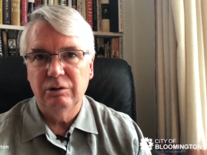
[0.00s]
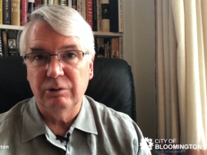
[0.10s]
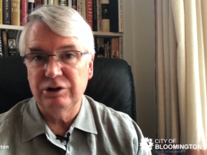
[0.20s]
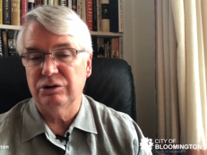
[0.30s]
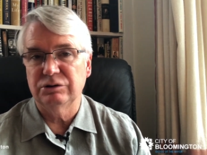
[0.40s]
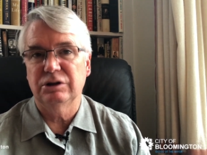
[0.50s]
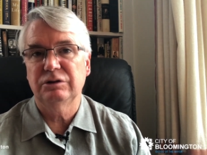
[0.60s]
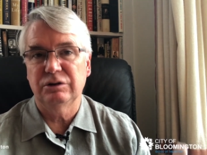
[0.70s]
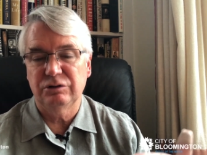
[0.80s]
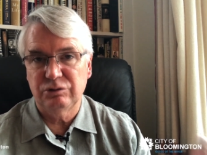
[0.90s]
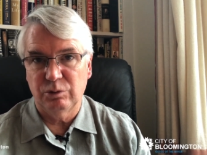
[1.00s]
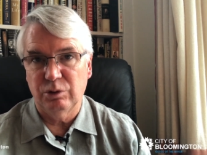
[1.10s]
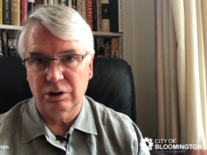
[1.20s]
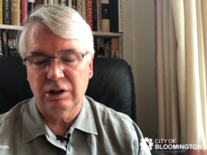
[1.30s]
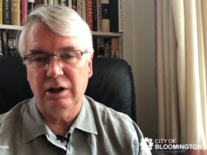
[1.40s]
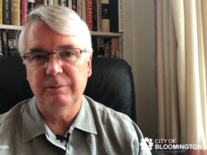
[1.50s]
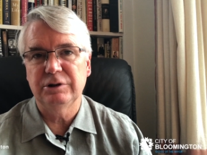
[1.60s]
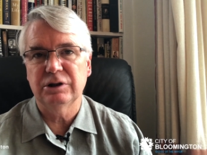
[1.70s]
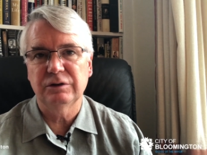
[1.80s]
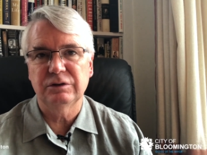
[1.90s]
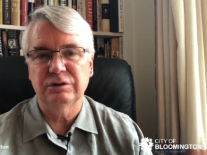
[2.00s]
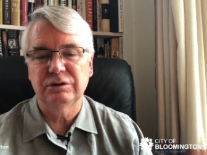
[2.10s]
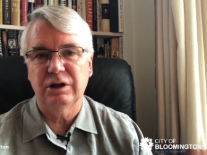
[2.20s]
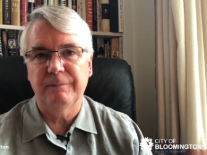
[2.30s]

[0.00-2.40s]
racial justice, toward climate justice.